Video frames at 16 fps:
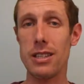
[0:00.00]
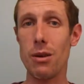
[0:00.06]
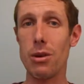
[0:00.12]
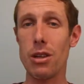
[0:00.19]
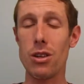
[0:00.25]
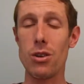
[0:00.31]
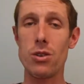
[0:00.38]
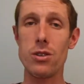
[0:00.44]
that
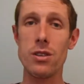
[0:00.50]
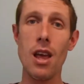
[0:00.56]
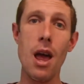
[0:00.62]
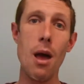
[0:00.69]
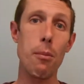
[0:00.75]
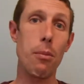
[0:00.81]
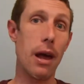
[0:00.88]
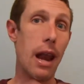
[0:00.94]
we lose,
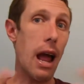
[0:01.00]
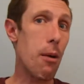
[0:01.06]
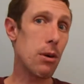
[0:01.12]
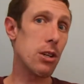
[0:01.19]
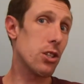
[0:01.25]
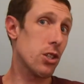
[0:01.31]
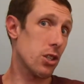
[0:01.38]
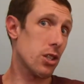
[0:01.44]
but how
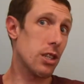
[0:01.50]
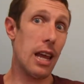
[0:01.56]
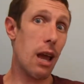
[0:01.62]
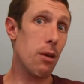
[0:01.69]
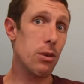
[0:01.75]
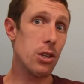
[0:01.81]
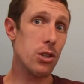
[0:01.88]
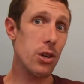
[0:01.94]
much
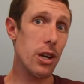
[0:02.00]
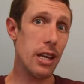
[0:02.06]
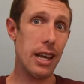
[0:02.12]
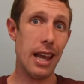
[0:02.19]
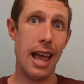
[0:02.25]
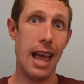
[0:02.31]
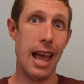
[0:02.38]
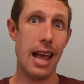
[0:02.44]
can we drink
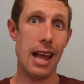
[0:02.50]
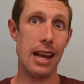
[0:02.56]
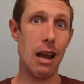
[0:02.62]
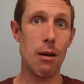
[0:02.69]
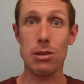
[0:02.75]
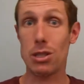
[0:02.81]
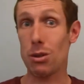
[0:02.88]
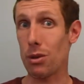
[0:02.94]
and
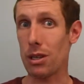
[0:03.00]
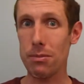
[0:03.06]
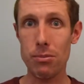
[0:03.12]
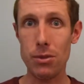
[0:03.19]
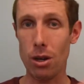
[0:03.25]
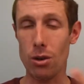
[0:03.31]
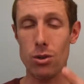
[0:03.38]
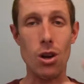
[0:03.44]
how much can
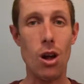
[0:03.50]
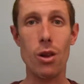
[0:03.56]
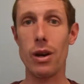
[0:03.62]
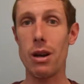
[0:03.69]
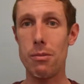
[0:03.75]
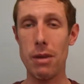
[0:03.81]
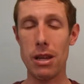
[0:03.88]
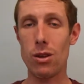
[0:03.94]
we
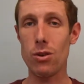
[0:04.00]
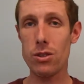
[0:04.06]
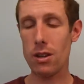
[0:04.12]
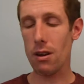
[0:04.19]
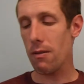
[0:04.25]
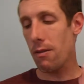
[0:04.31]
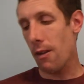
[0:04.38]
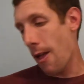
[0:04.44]
tolerate and make use
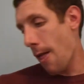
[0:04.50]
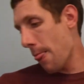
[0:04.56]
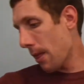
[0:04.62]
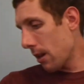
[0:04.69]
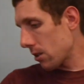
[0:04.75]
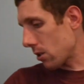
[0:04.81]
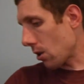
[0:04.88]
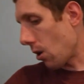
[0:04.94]
of?
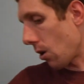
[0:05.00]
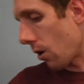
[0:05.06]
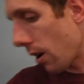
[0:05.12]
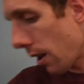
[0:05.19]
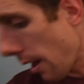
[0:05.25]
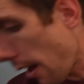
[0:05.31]
So